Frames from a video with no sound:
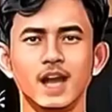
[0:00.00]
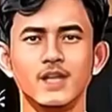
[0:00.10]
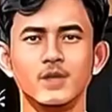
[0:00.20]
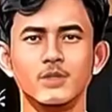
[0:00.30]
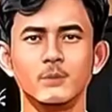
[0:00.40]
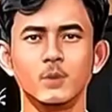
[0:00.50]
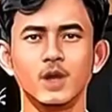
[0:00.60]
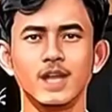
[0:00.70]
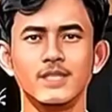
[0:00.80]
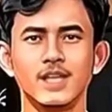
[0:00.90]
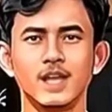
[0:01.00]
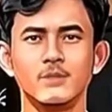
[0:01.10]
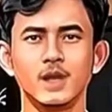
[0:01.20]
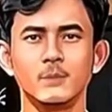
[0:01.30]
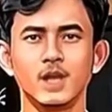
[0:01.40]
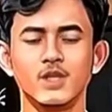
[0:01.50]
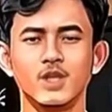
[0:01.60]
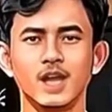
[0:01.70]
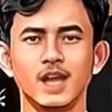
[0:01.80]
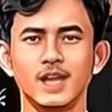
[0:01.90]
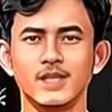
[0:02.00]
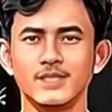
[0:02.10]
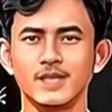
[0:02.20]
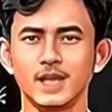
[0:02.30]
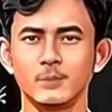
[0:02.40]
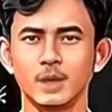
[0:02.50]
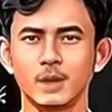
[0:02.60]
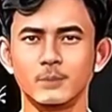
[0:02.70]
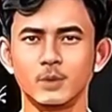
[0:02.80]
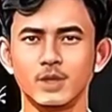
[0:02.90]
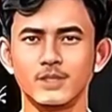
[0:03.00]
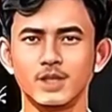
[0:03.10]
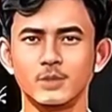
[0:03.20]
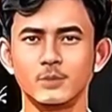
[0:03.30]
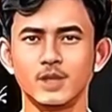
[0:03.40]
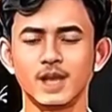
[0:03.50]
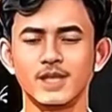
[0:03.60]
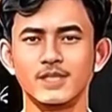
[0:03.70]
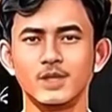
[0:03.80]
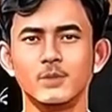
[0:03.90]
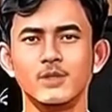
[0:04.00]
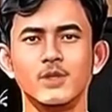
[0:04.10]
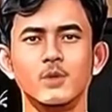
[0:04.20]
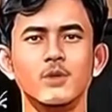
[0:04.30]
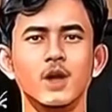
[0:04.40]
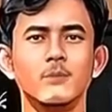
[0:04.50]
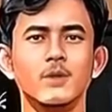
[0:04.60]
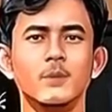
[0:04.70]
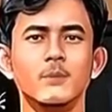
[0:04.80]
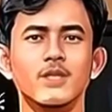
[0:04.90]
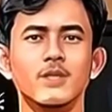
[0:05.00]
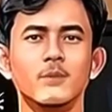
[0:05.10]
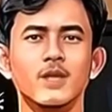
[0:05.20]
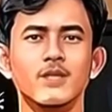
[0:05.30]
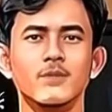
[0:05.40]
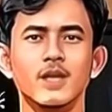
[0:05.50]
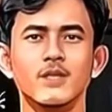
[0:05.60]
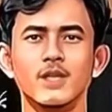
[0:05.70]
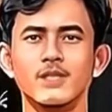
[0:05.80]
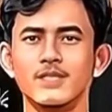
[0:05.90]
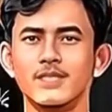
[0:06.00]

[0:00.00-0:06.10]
Hello everyone. My name is Ferdiansyah NPM 213111089.